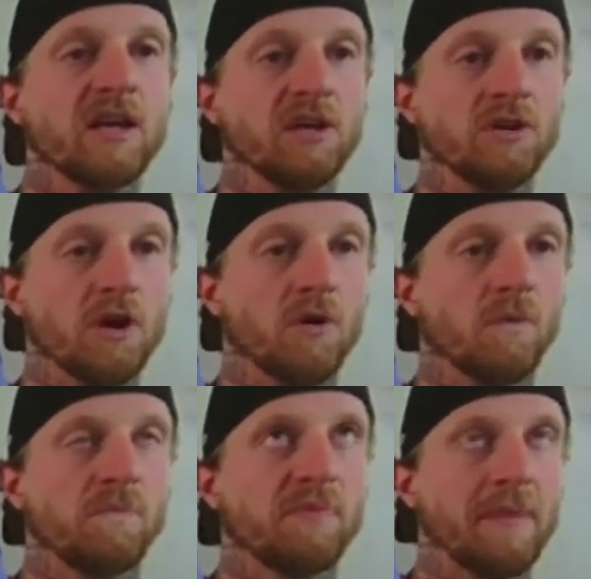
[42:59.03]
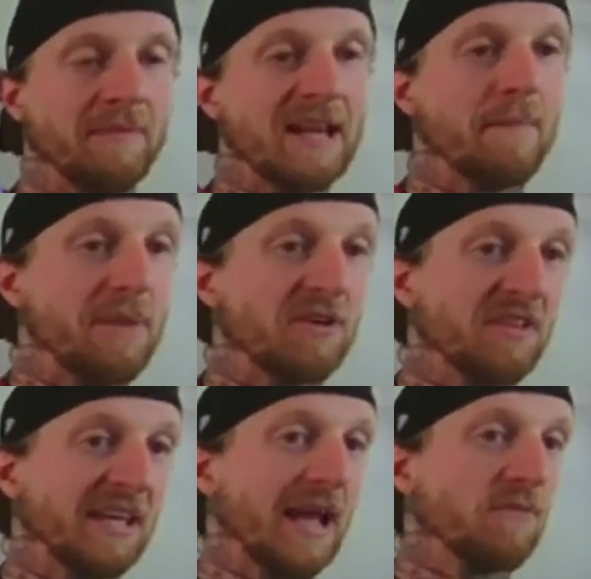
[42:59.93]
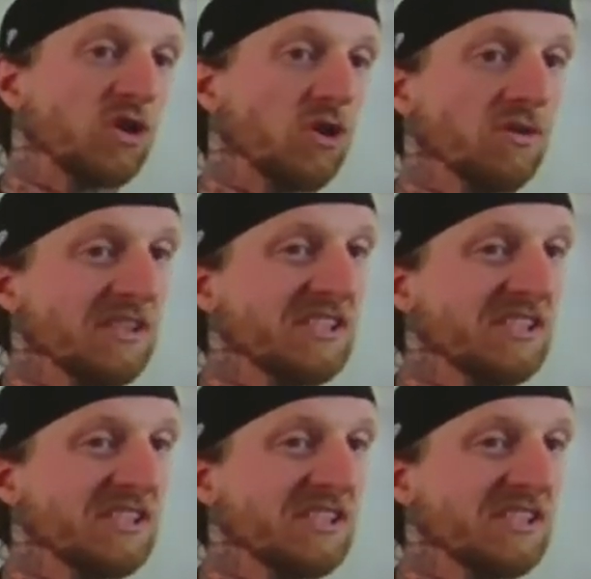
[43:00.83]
you know, maybe not better than Cameron Curl is a